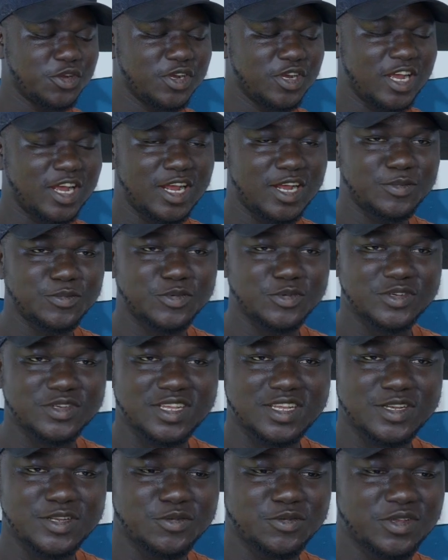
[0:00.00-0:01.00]
But
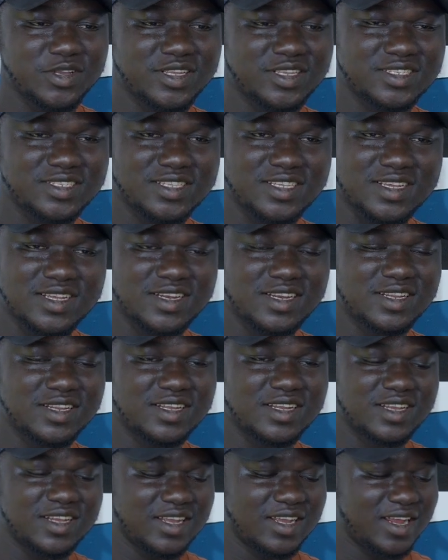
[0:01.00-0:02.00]
anyway, still
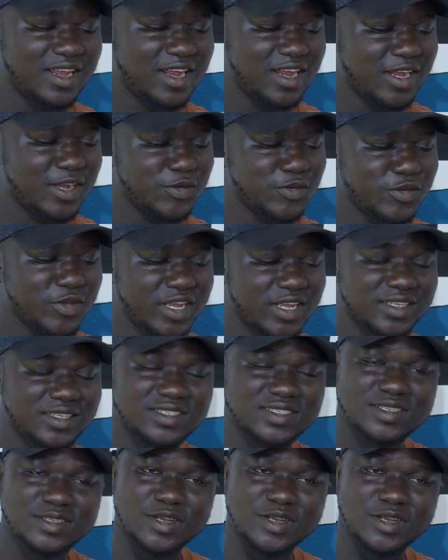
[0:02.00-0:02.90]
we are